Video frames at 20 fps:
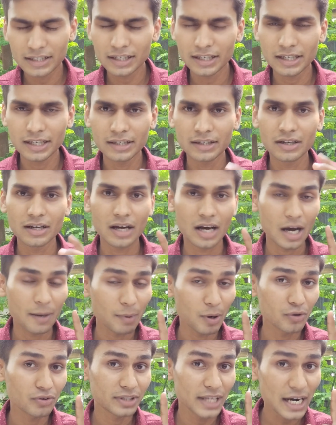again
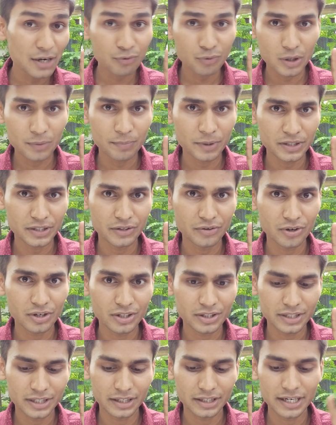about that one
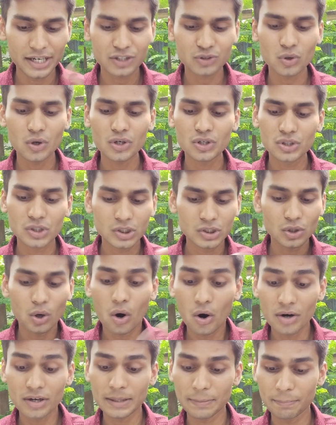particular thing, it's called
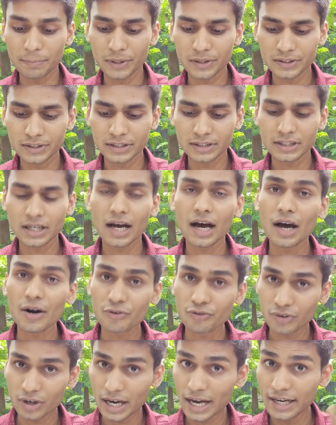thought impulses.
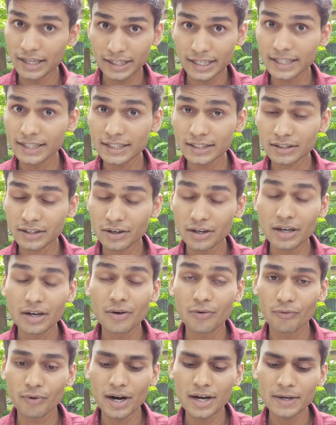And it is
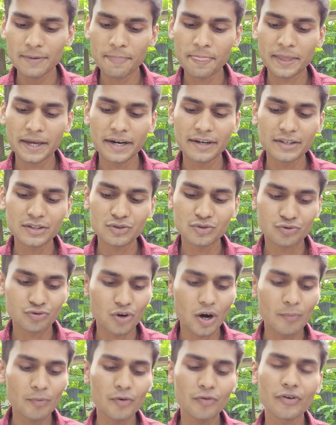what? It is
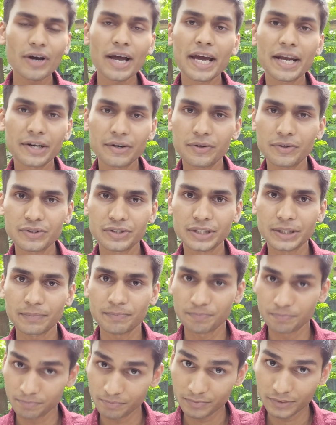form of
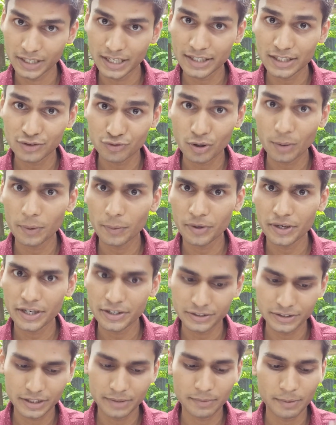energy. It is form of
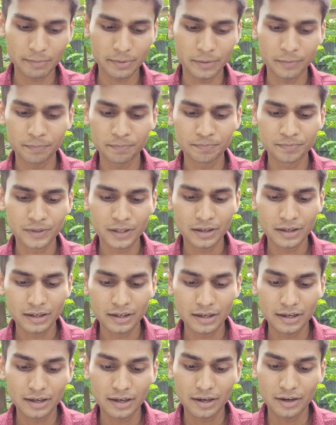energy. Remember,
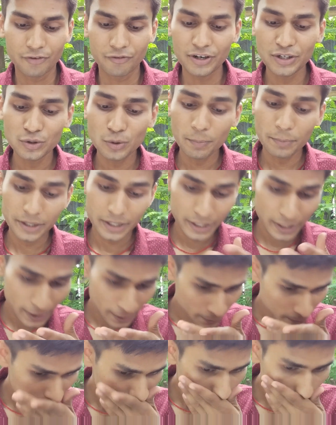when you
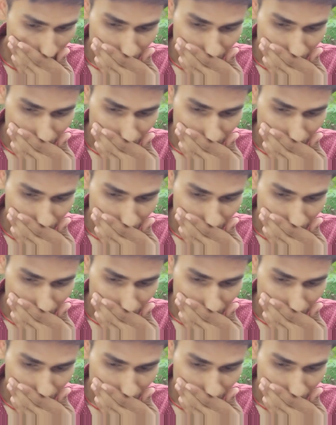begin